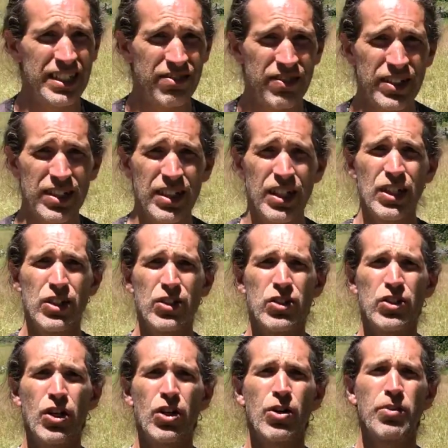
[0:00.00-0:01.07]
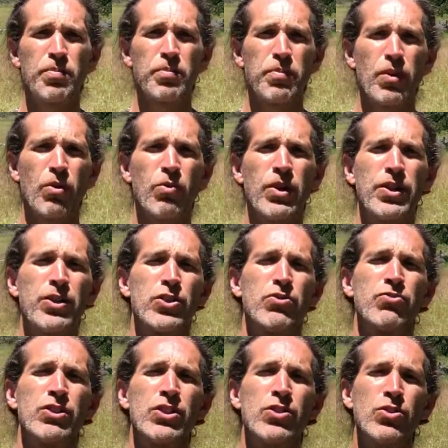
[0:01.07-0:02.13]
even. So when there's
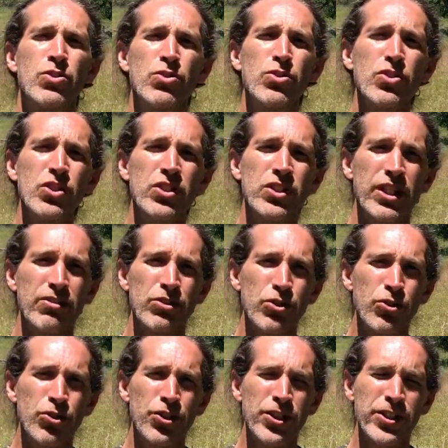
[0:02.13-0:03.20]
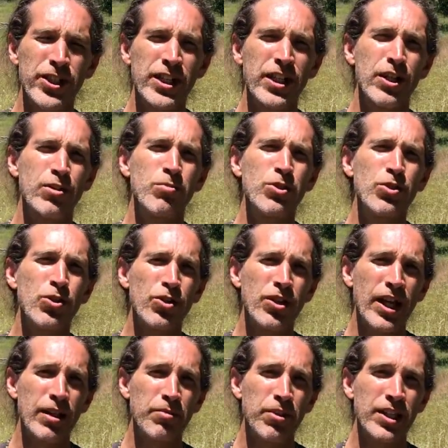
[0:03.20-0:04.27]
reduced secretory
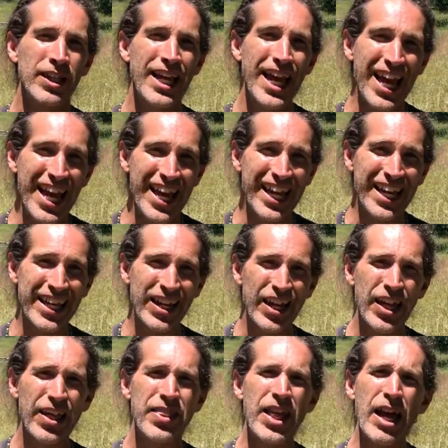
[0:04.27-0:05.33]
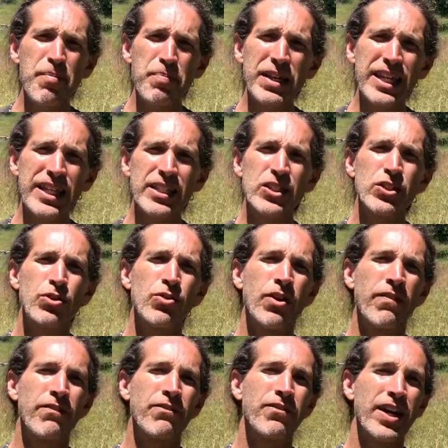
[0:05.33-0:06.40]
immunoglobulin A, that begins to
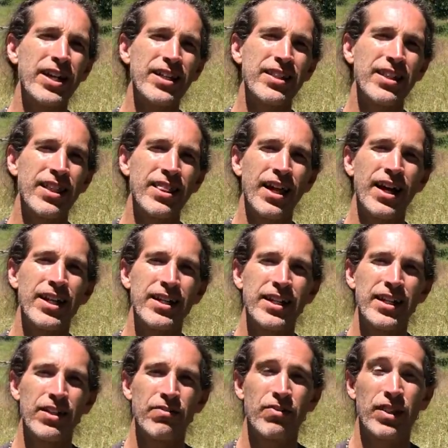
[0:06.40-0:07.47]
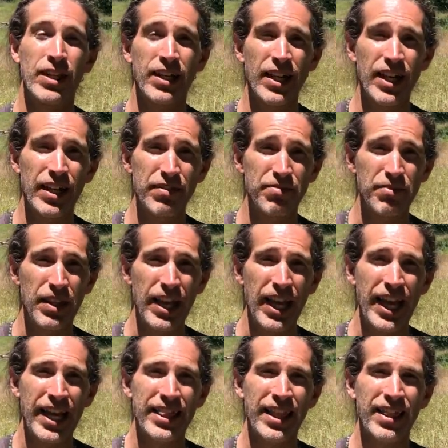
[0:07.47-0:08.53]
affect the lining of the gut.
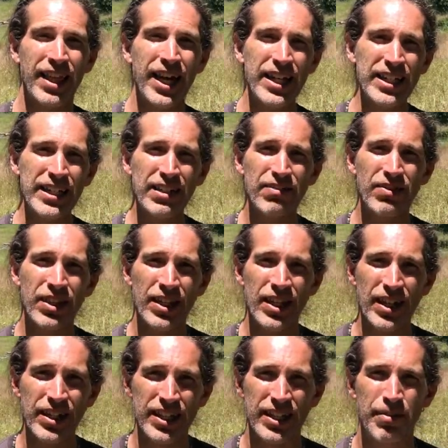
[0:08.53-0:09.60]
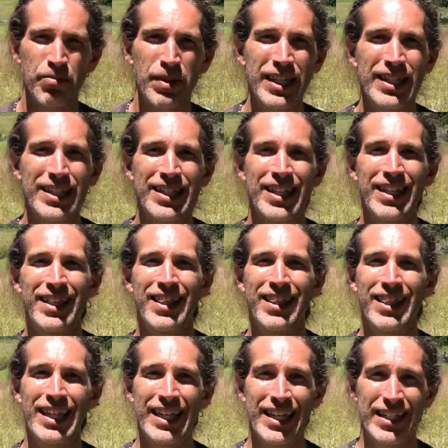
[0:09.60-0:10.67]
And the lining of the gut can begin to
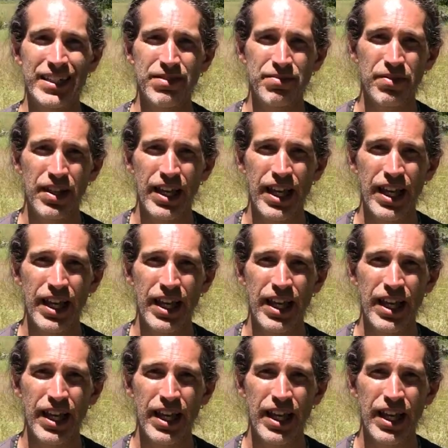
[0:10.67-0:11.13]
thin,